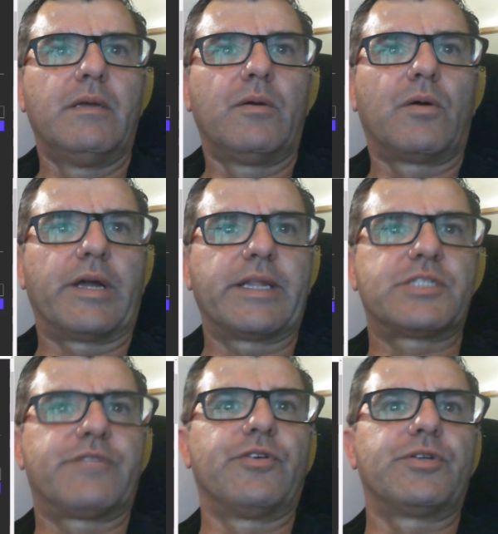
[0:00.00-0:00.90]
All right, that's
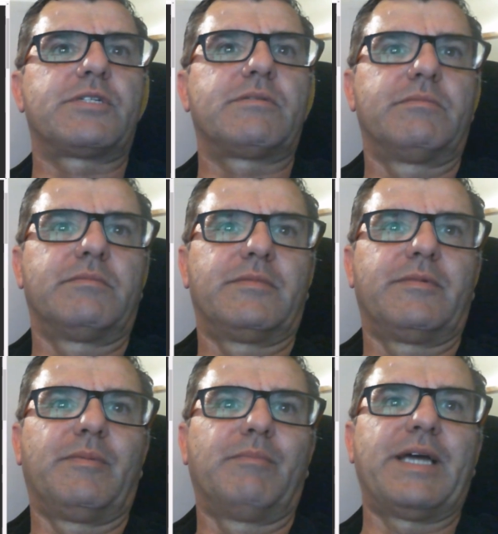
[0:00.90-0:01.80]
the first
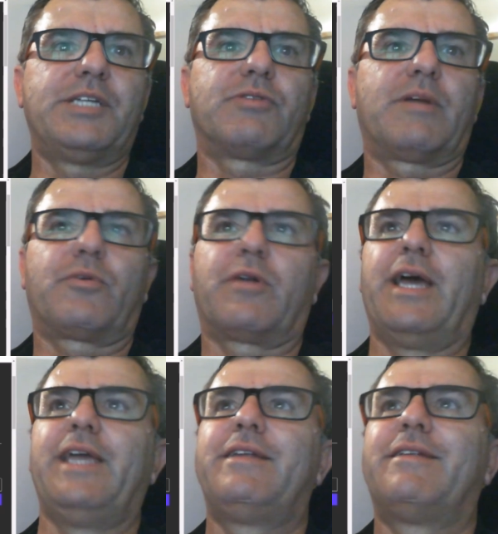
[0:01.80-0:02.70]
major
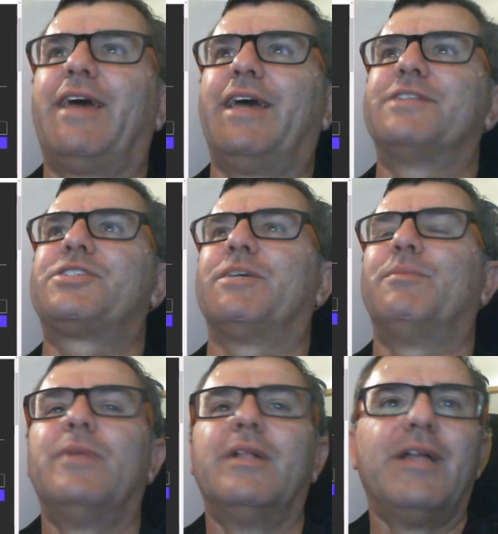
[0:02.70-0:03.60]
upgrade and
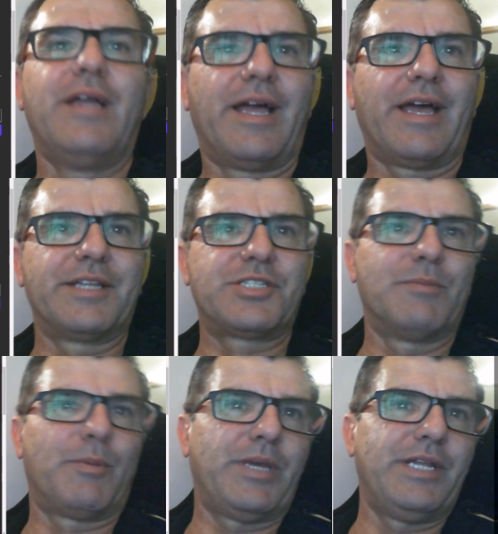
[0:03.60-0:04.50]
some
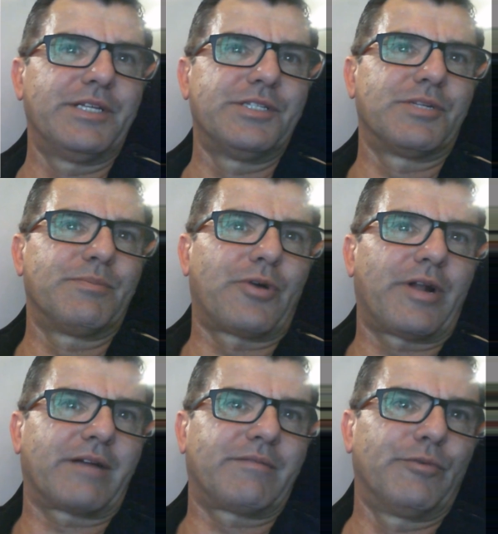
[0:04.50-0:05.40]
opinions and
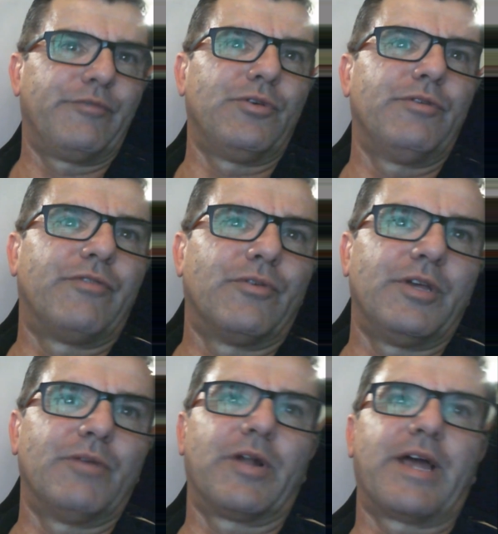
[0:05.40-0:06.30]
product review for
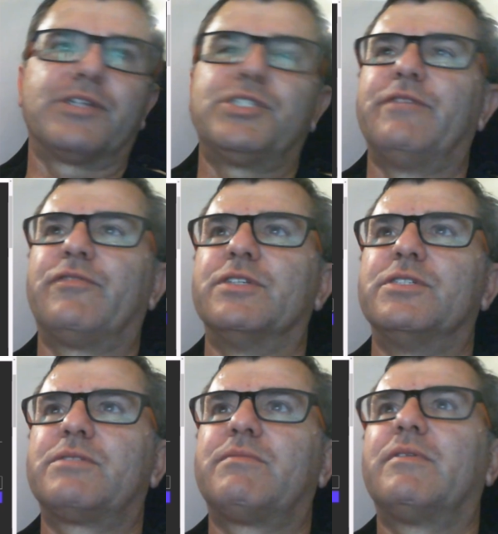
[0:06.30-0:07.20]
you on other
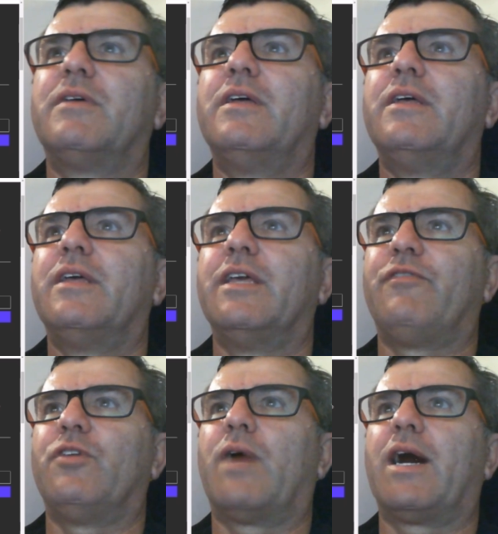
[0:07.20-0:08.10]
shifters
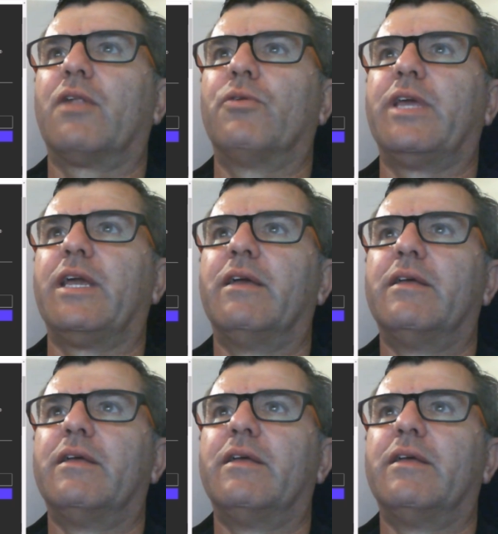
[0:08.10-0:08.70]
if you are looking.